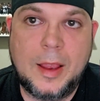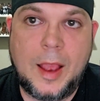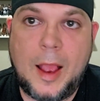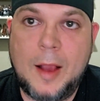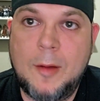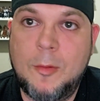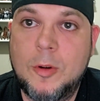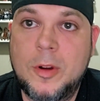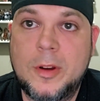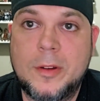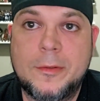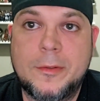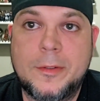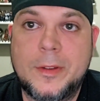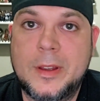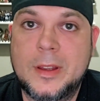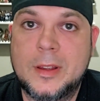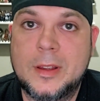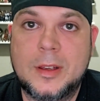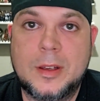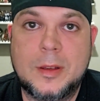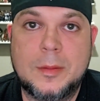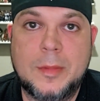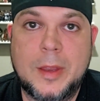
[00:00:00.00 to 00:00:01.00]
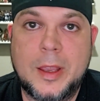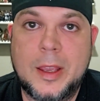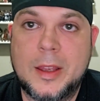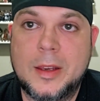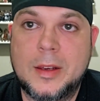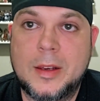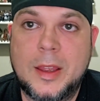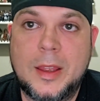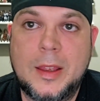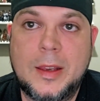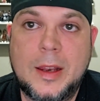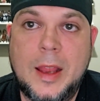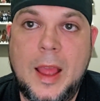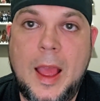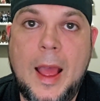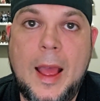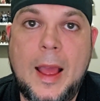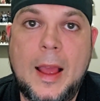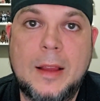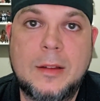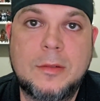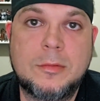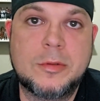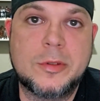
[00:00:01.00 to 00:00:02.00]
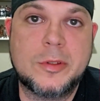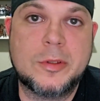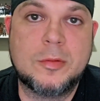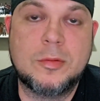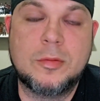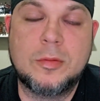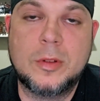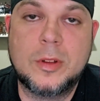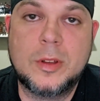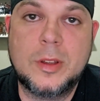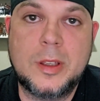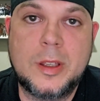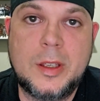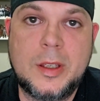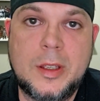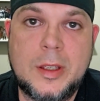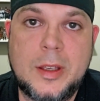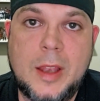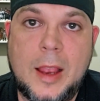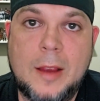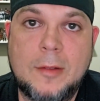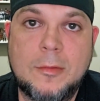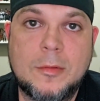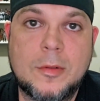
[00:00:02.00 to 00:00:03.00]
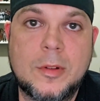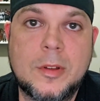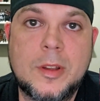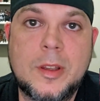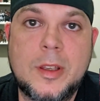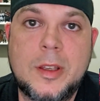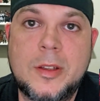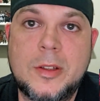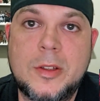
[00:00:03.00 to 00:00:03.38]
wasn't feeling it, man. And I really